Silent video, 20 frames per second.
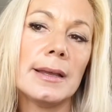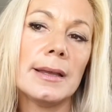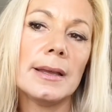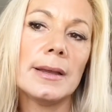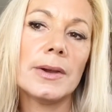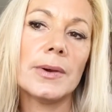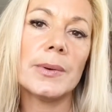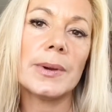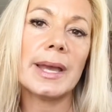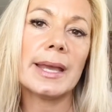
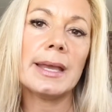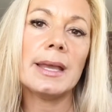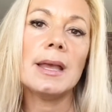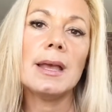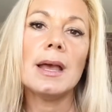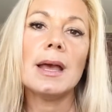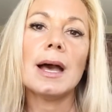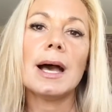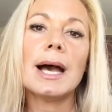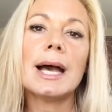Okay.
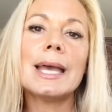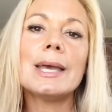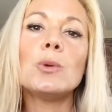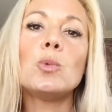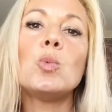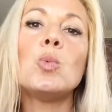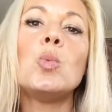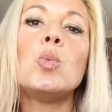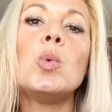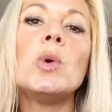I
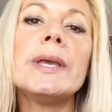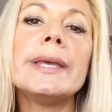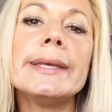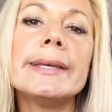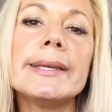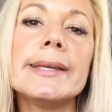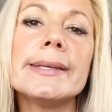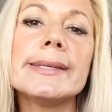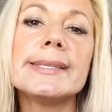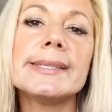
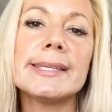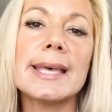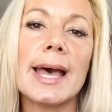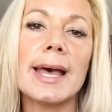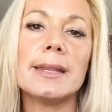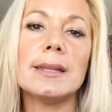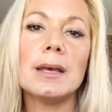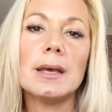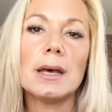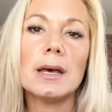will
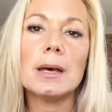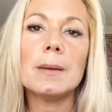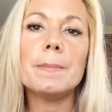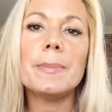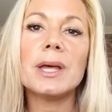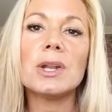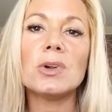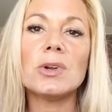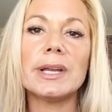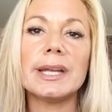set a
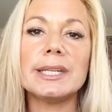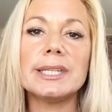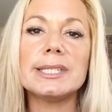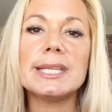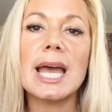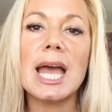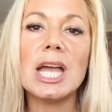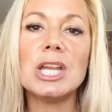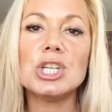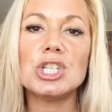better
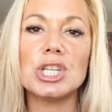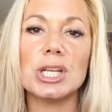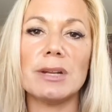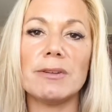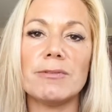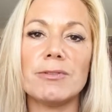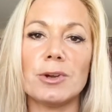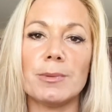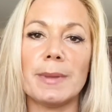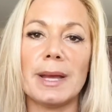intention
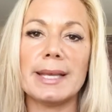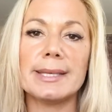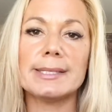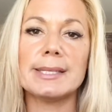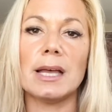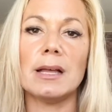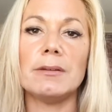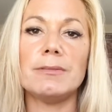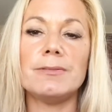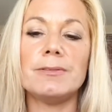for
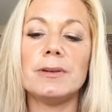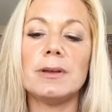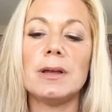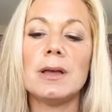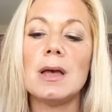myself.